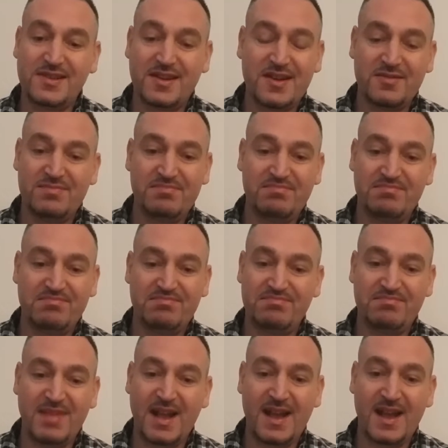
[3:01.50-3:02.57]
You know,
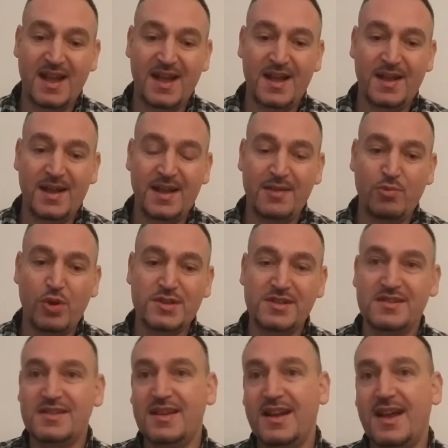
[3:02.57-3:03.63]
it wasn't
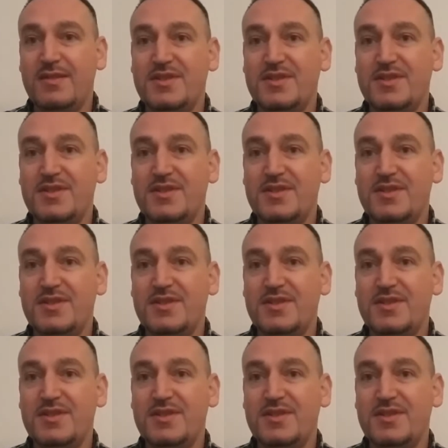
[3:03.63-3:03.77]
until I